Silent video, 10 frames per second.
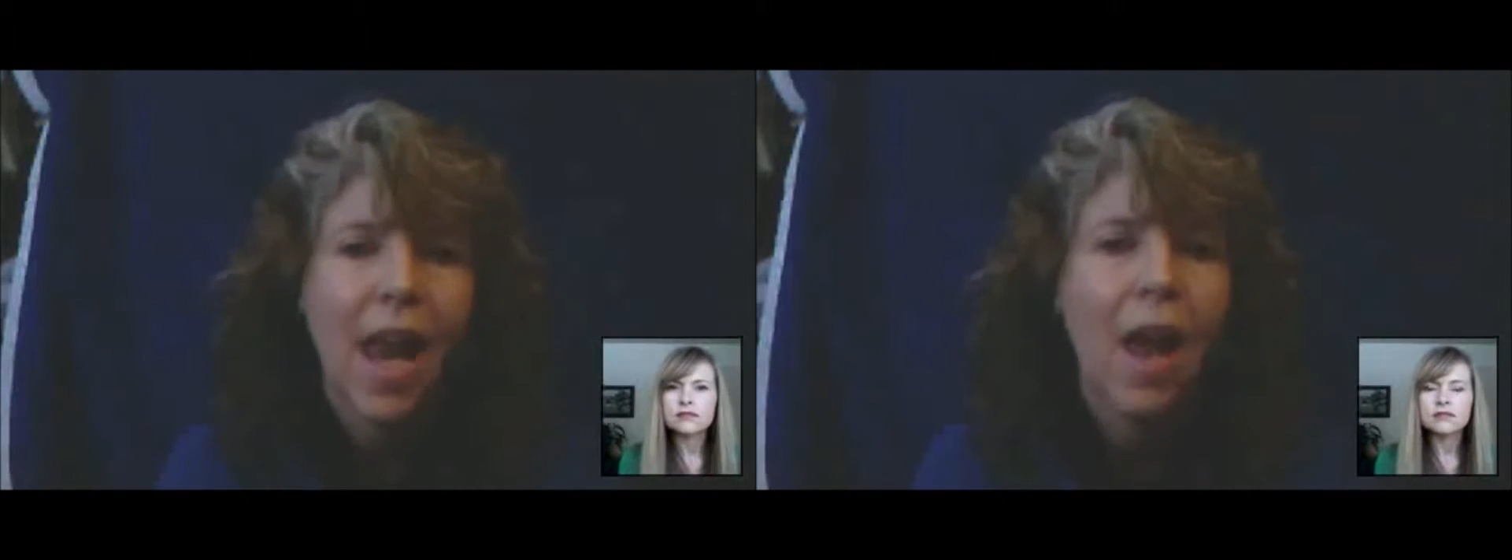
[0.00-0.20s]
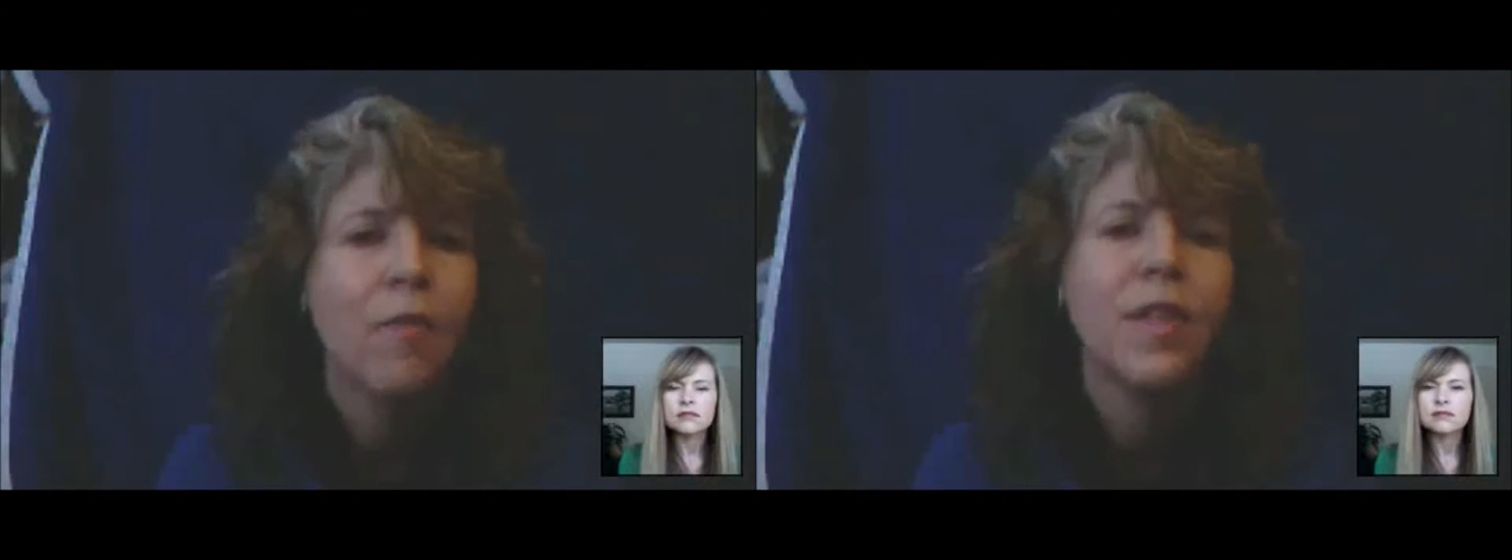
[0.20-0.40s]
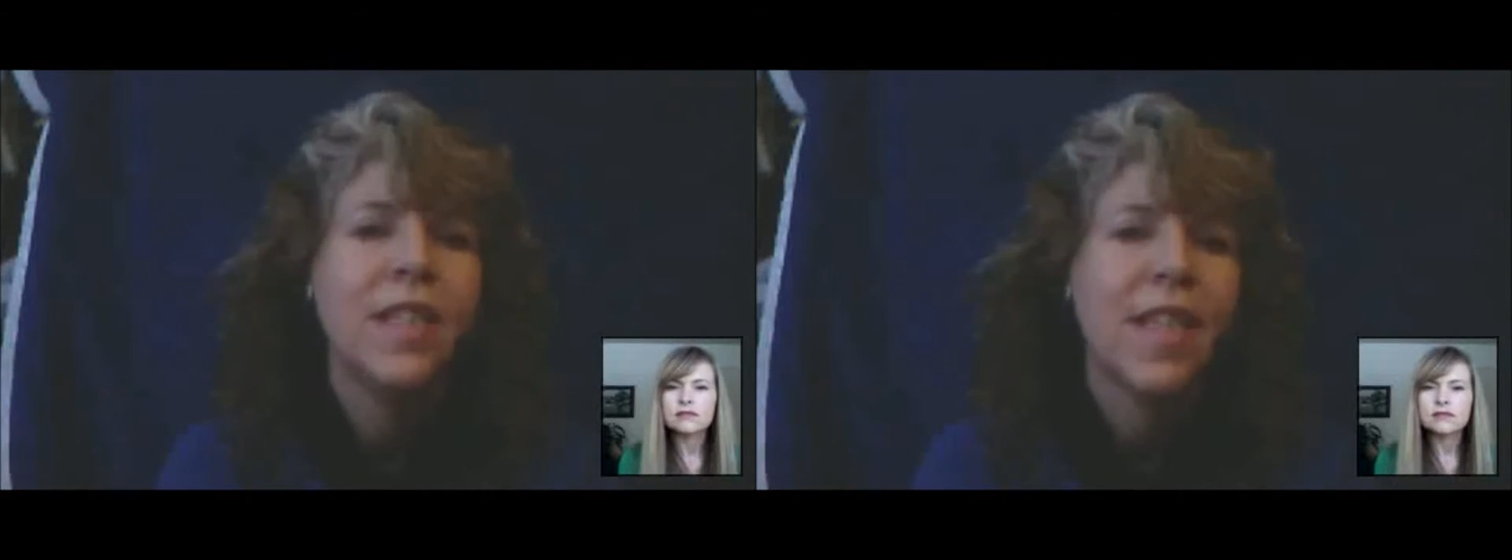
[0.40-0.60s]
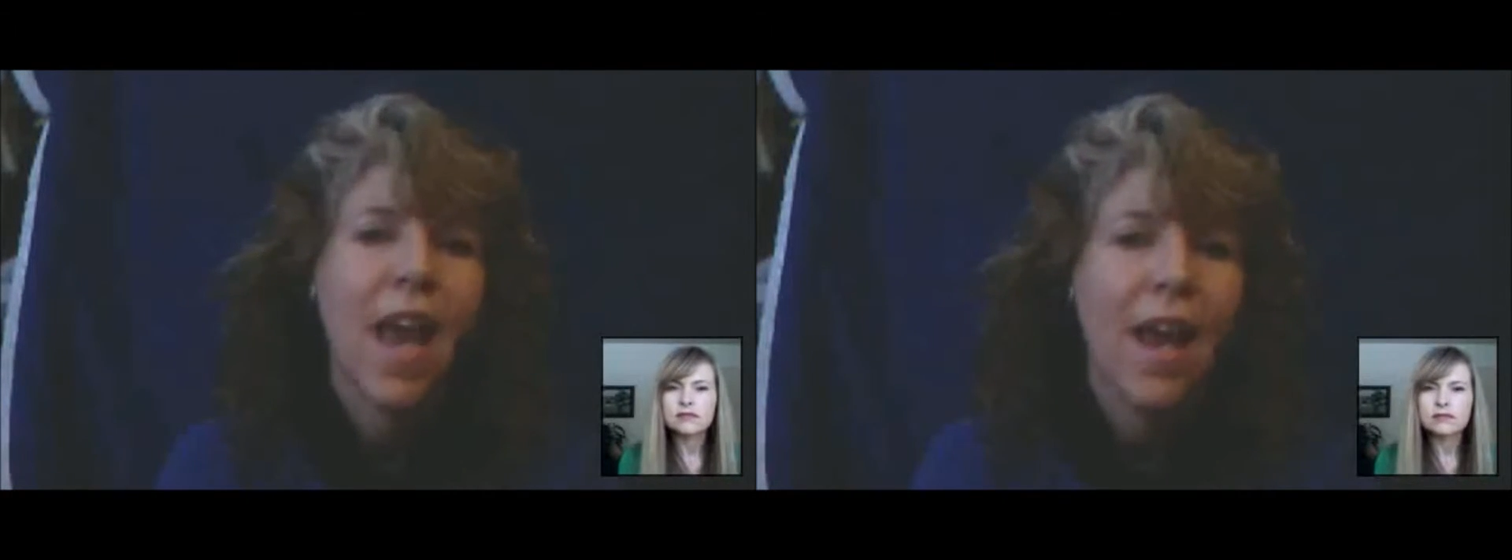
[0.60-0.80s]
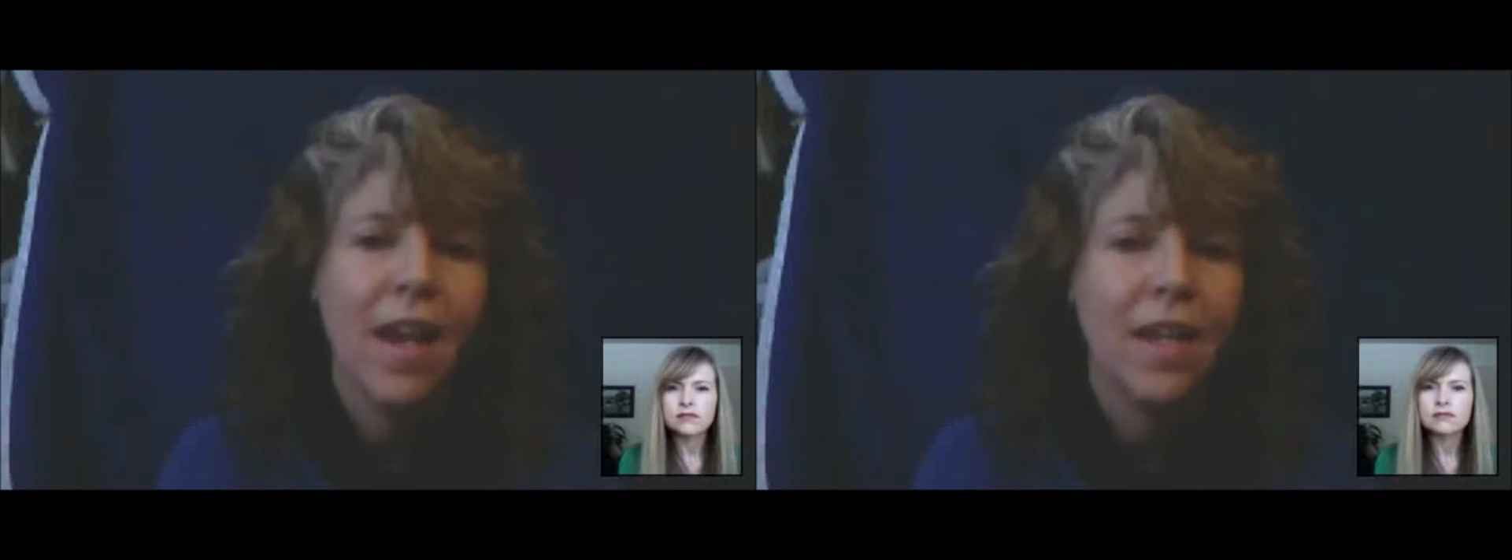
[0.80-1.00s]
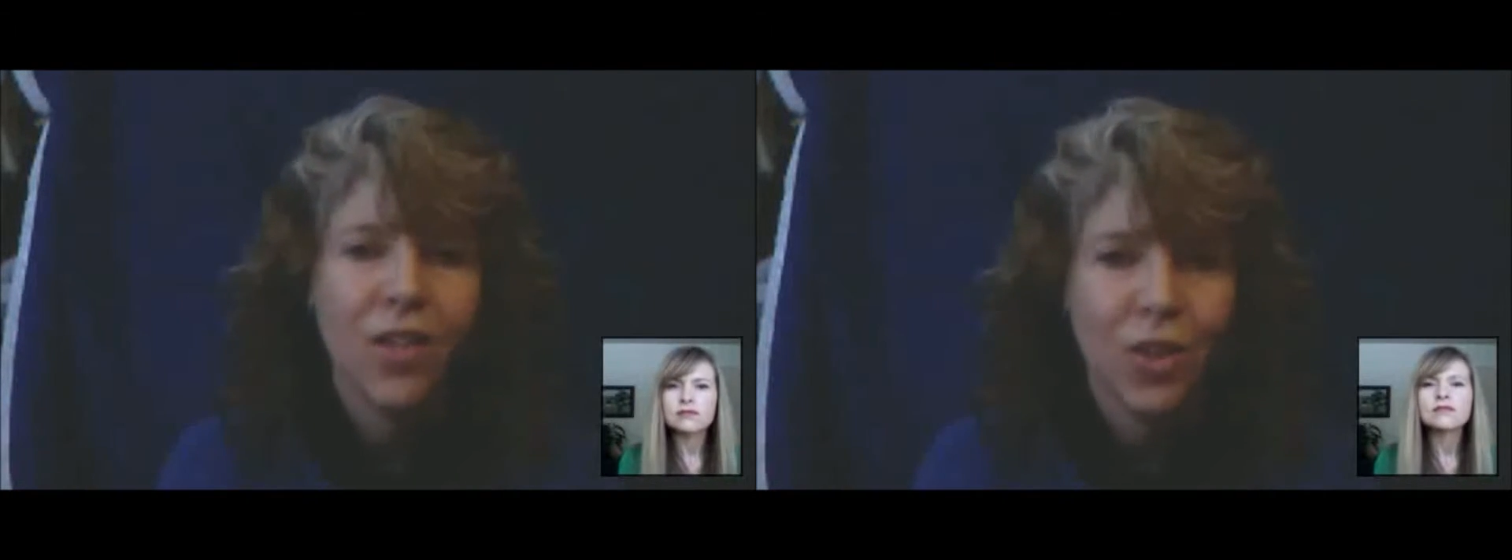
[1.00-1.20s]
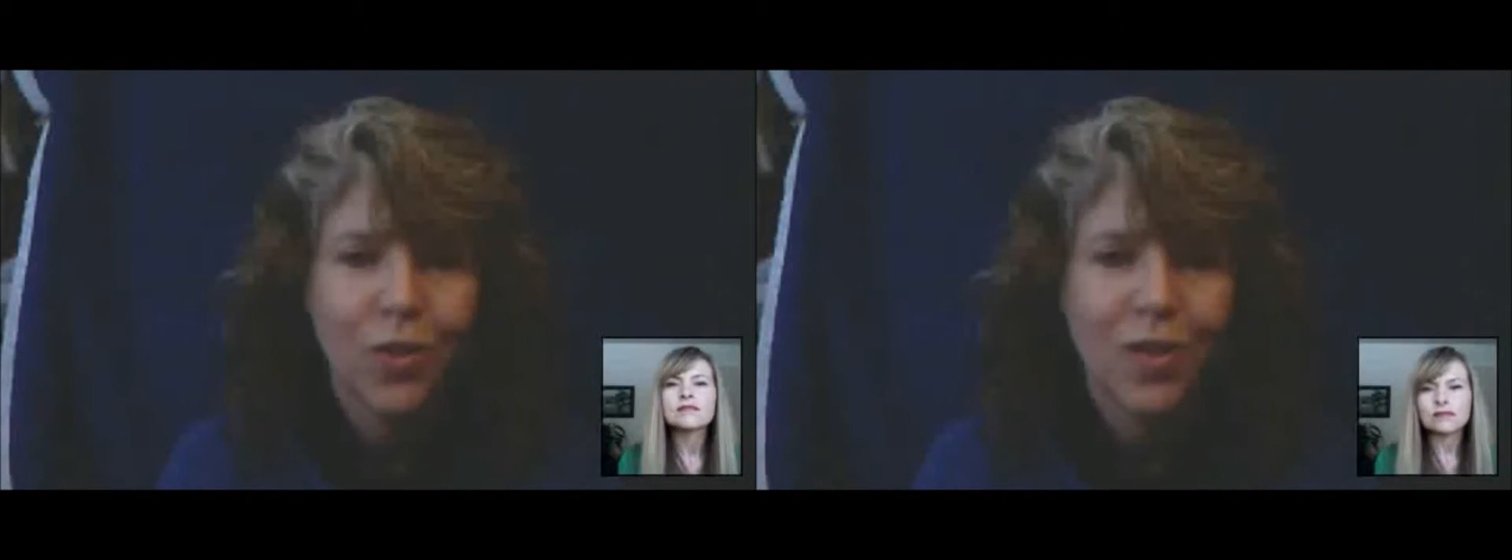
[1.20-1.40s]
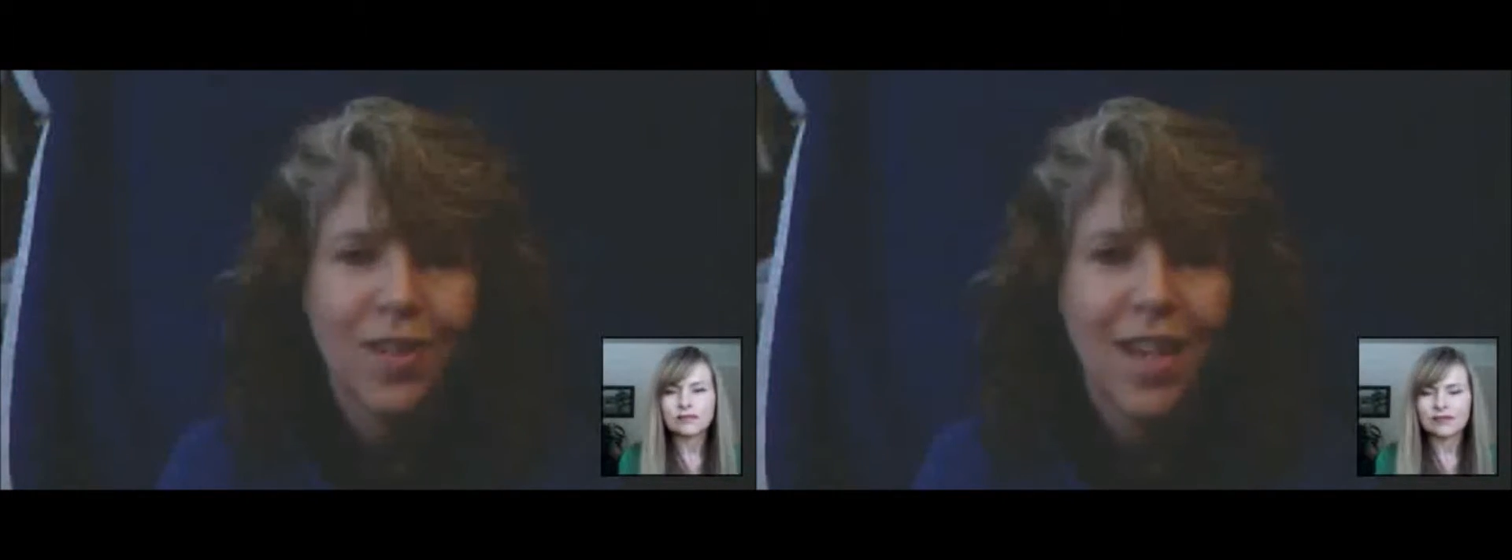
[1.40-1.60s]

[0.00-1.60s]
everyday issues.